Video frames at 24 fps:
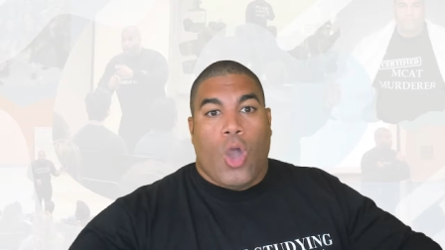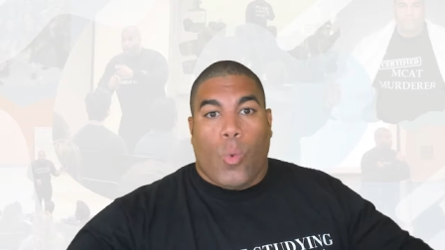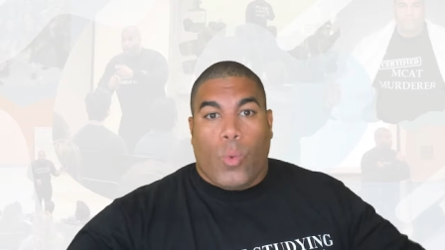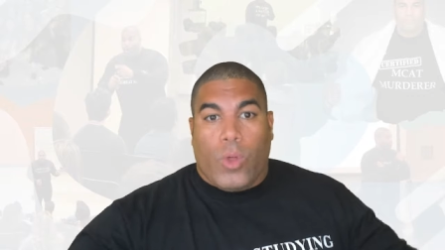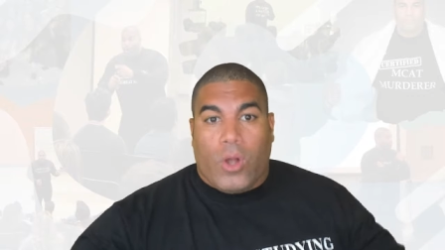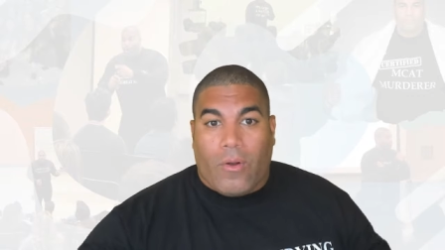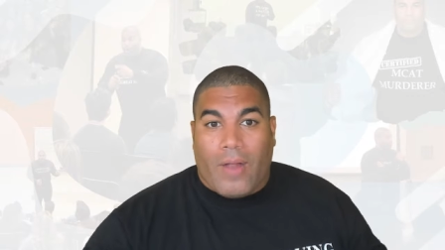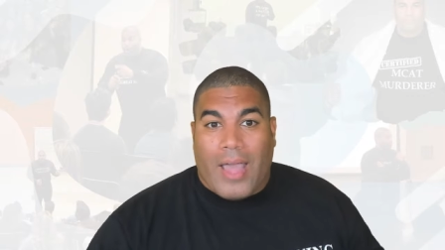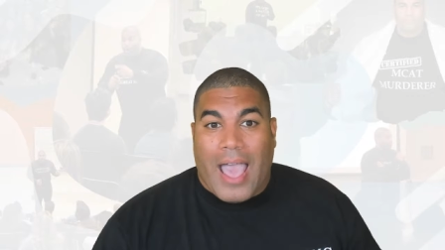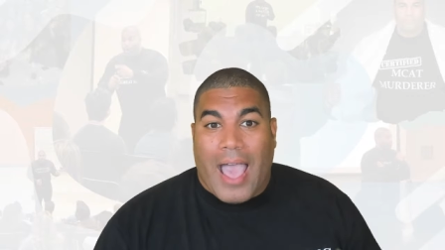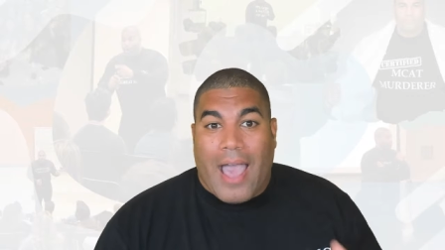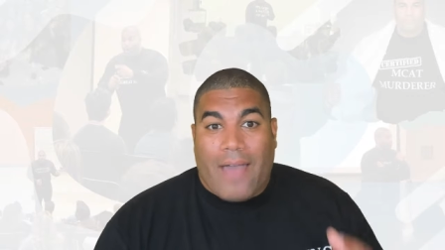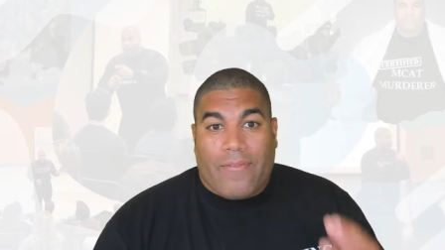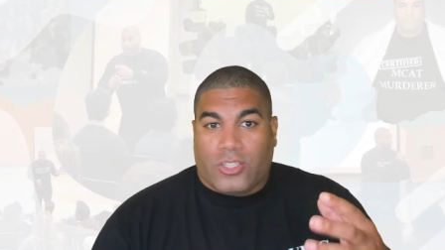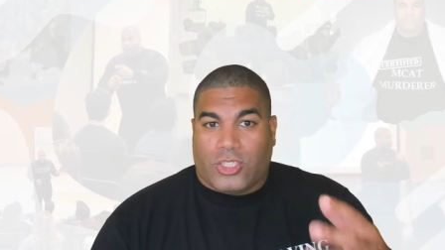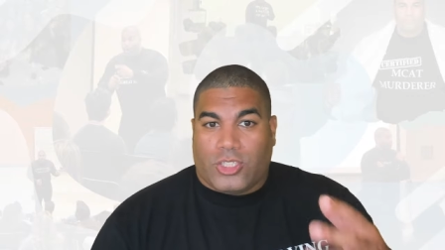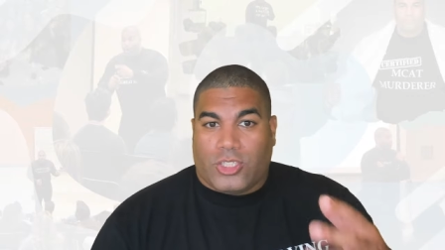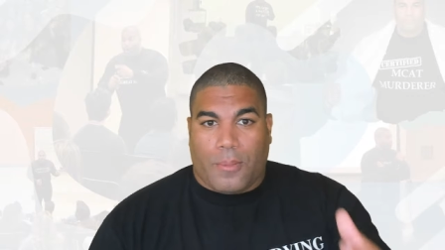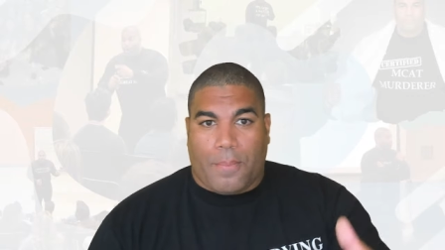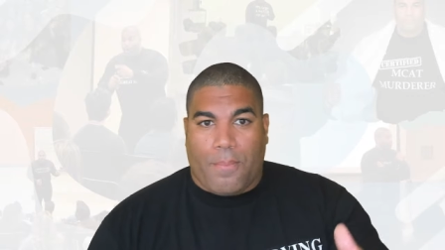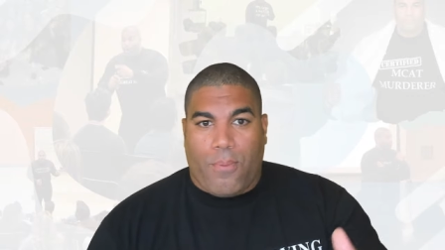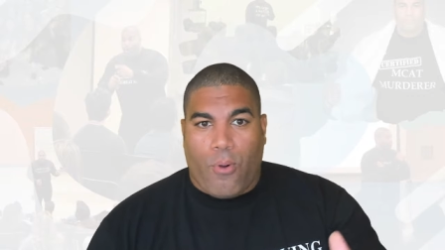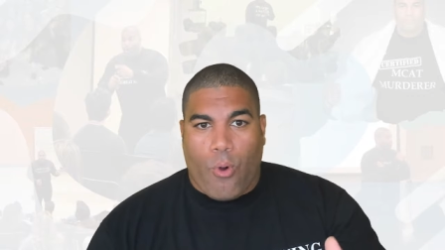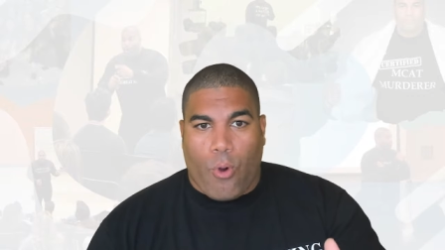We don't have the
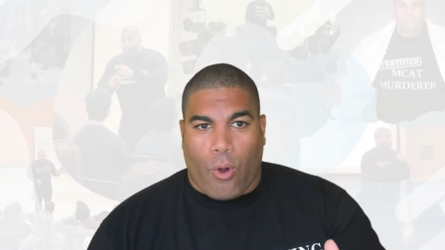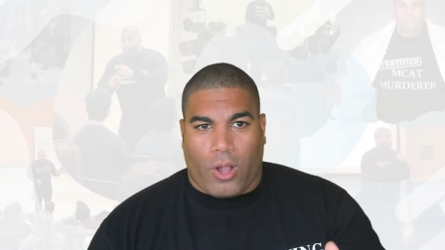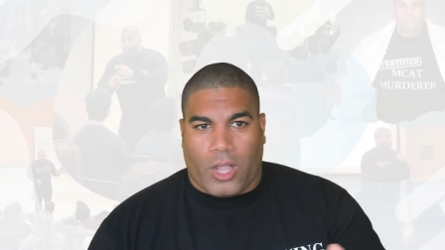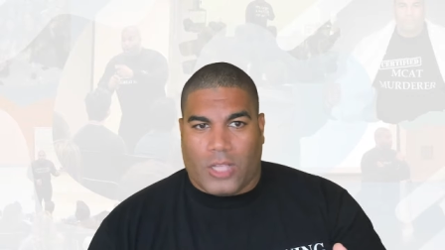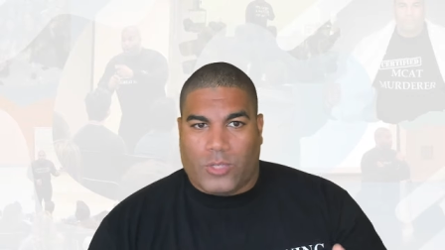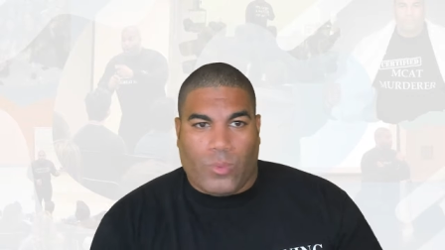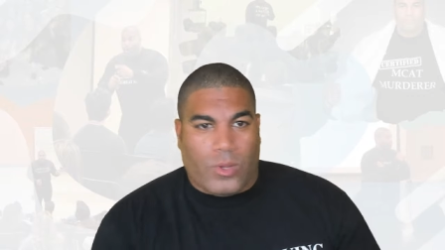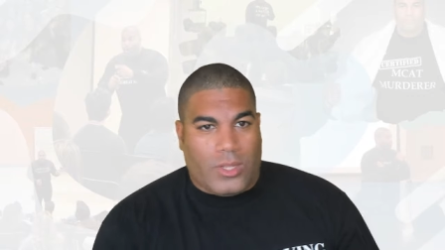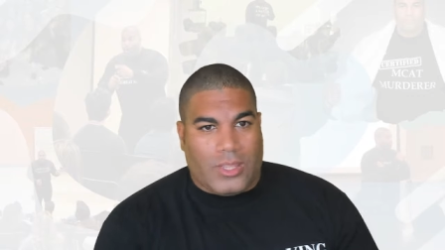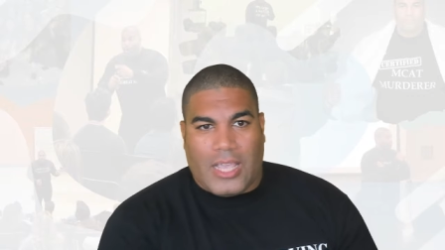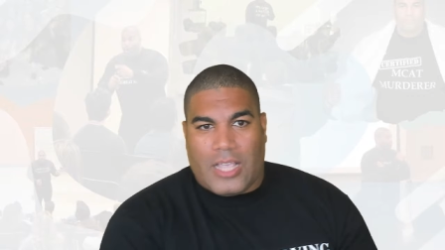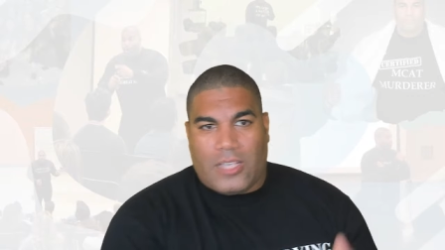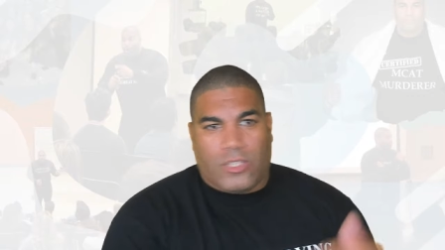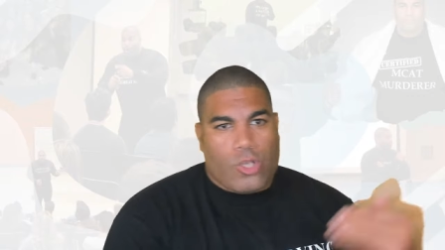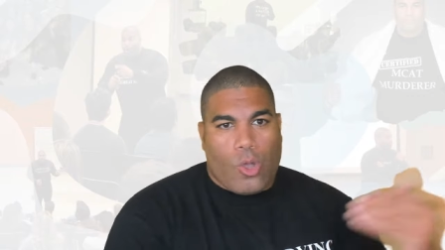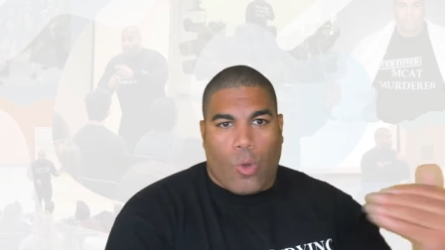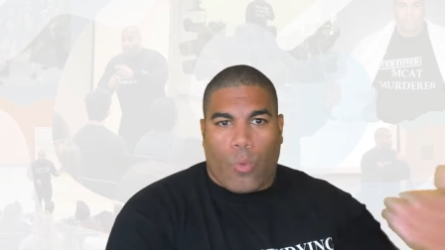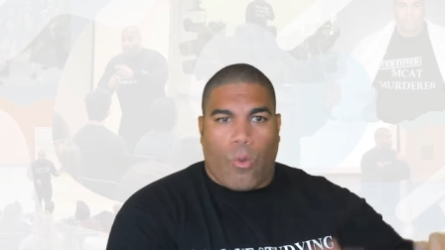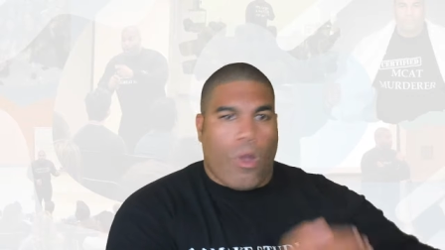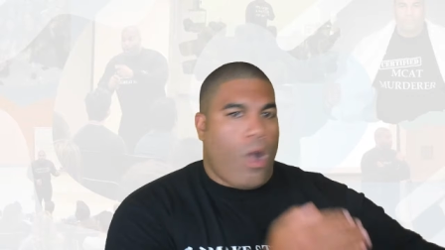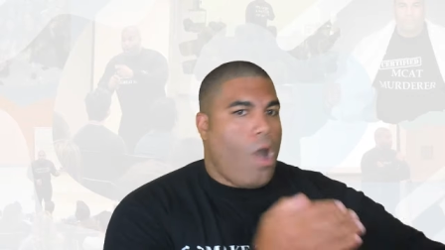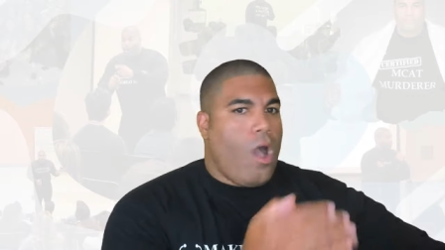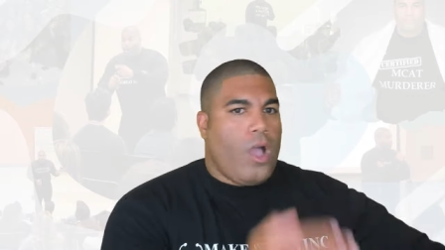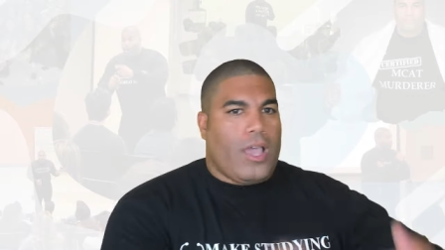support. Because when things go
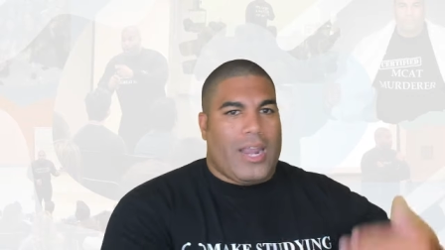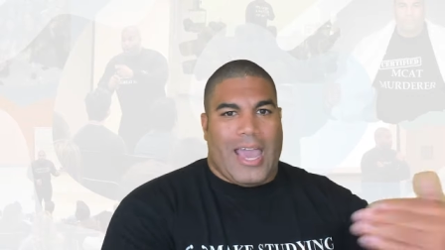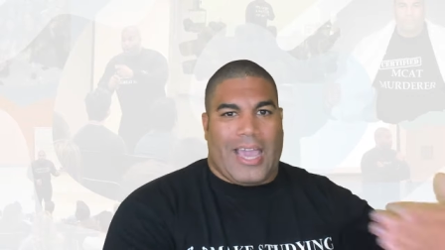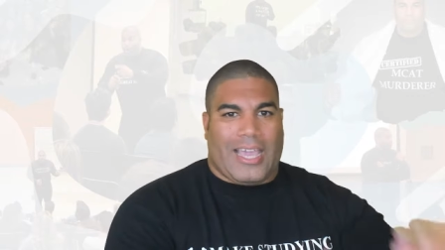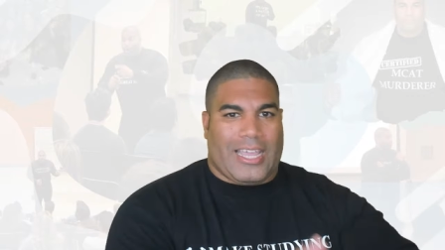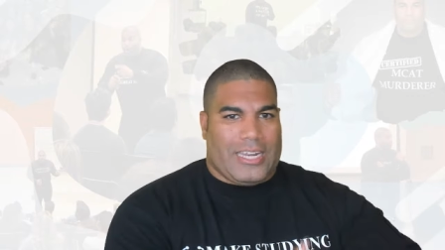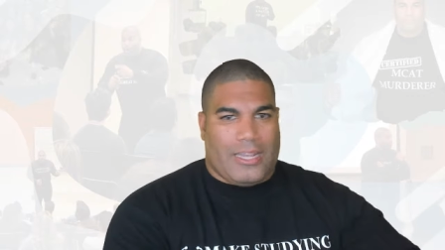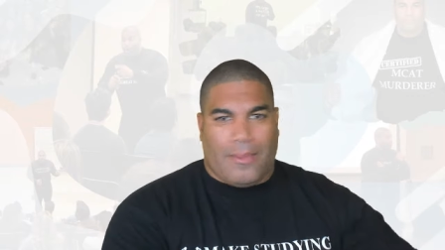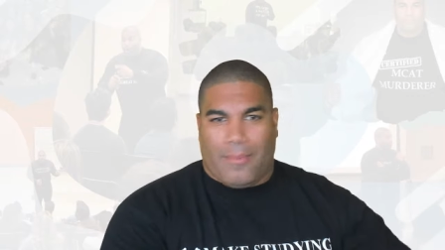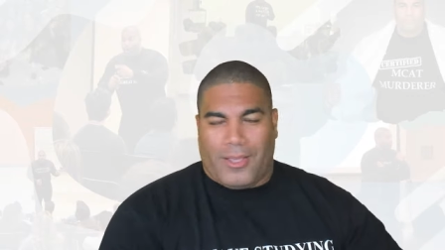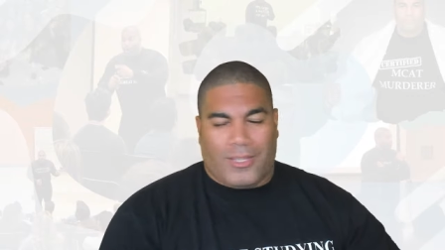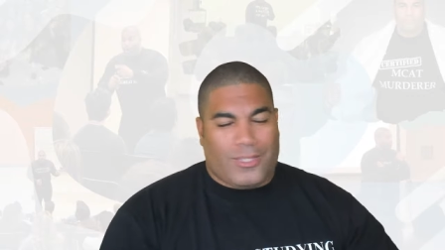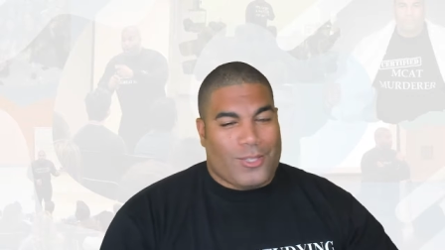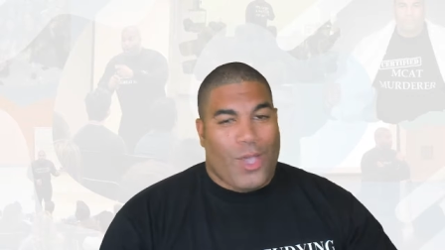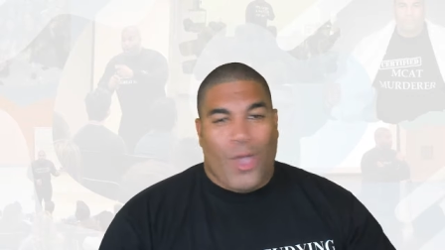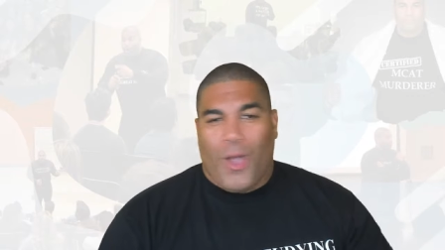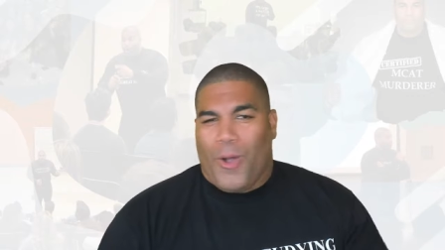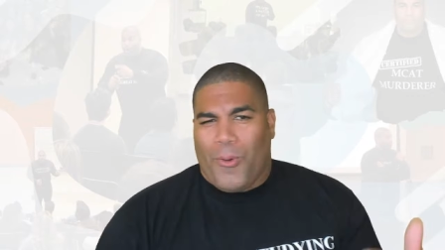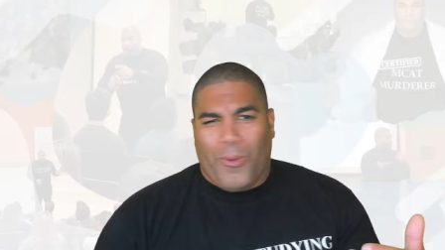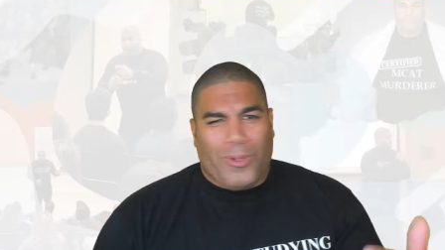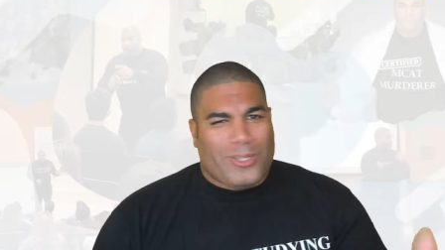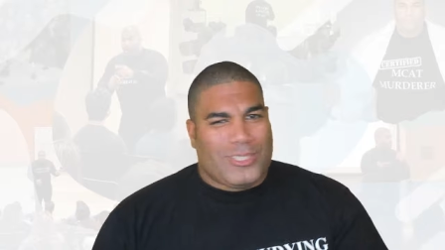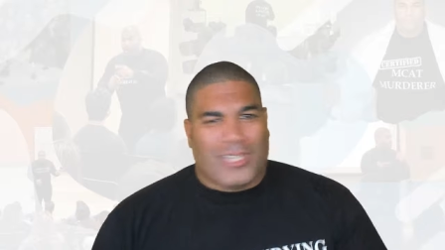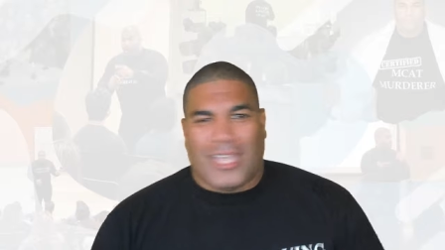wrong in academics,
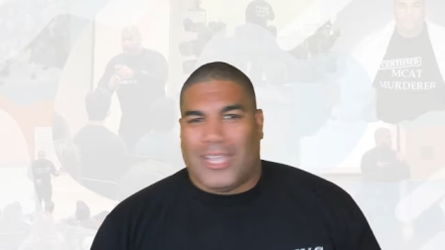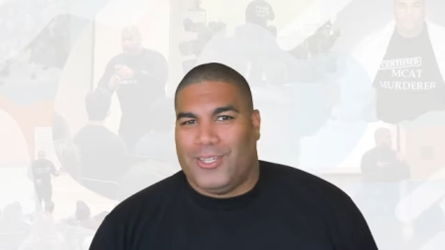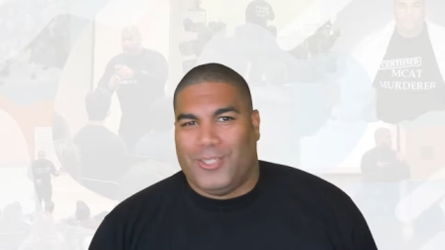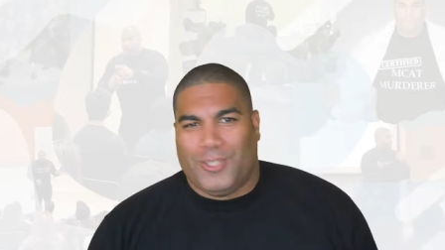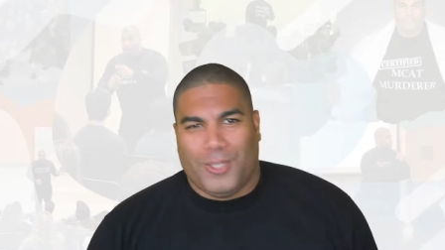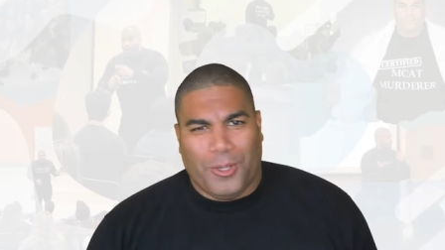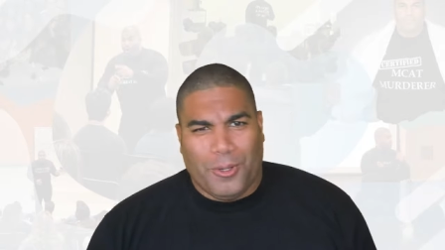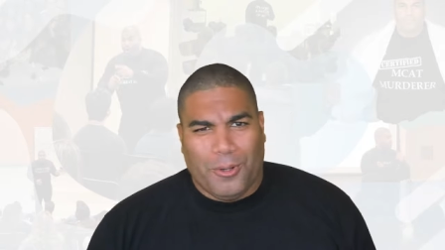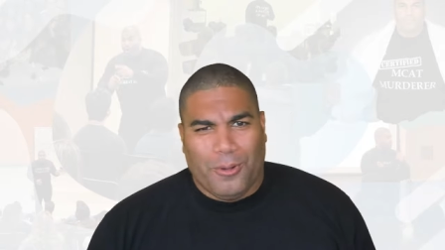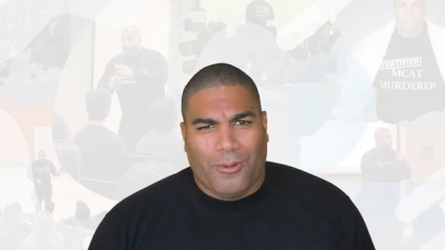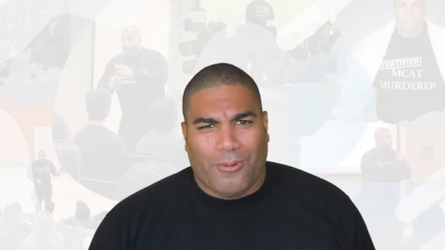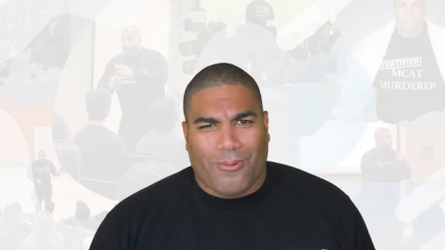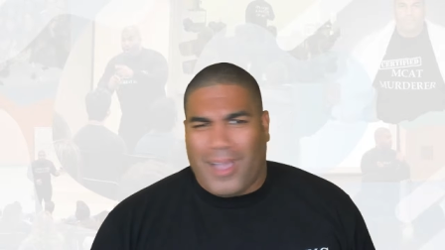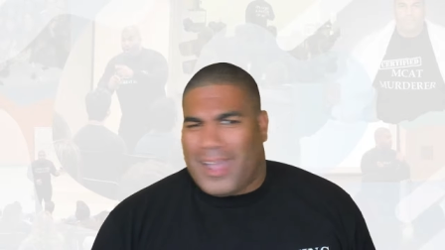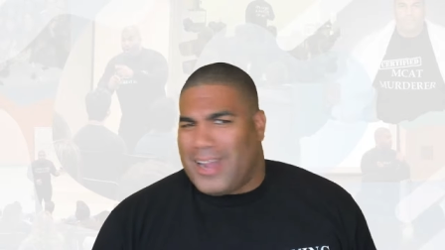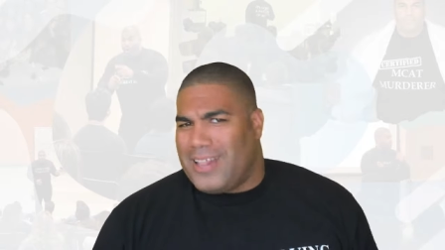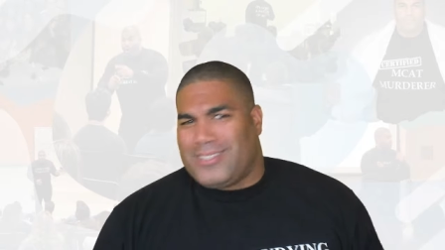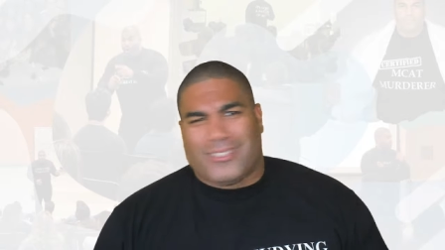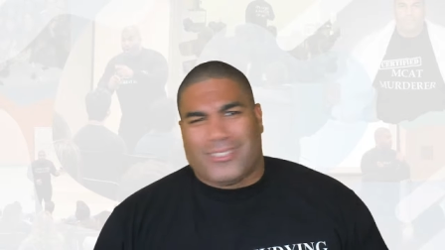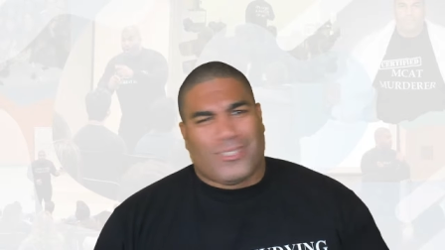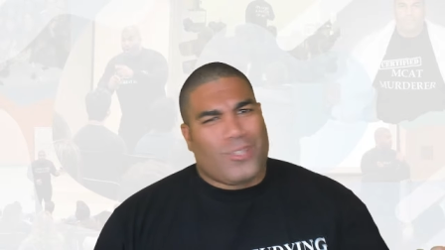which they do, right?